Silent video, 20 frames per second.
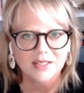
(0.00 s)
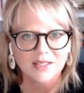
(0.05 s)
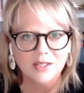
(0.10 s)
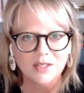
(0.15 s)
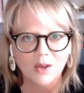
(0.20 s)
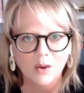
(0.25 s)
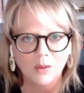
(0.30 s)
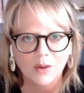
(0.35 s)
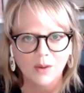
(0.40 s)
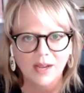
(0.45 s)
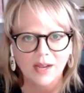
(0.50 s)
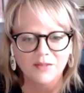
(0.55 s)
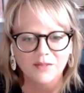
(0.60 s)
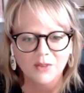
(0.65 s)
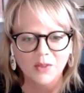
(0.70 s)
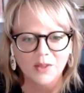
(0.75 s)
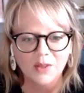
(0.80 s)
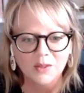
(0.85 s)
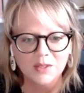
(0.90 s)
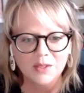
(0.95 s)
So
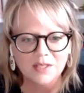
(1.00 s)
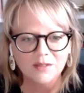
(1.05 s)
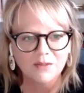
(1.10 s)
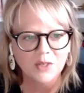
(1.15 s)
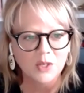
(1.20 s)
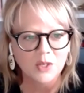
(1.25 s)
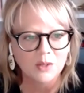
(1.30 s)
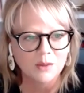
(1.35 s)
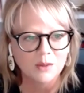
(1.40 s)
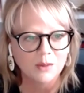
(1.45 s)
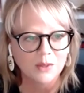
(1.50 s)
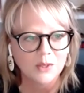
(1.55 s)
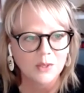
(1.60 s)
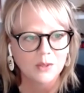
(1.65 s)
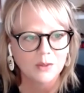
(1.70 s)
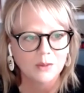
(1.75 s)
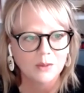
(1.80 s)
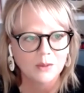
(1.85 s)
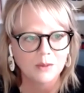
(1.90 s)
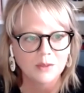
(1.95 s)
for those of you
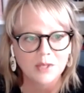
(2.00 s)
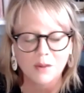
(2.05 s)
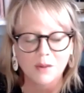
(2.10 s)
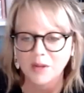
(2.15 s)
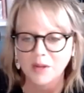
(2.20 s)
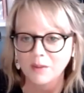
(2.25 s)
who don't